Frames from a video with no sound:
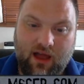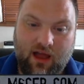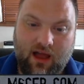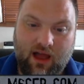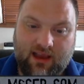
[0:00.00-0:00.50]

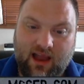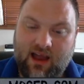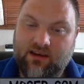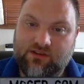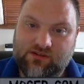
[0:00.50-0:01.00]
I
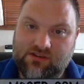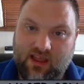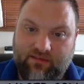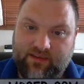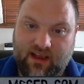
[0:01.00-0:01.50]
kind of just
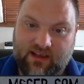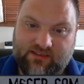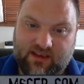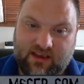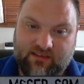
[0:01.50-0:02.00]
left it as
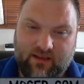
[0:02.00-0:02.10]
it is.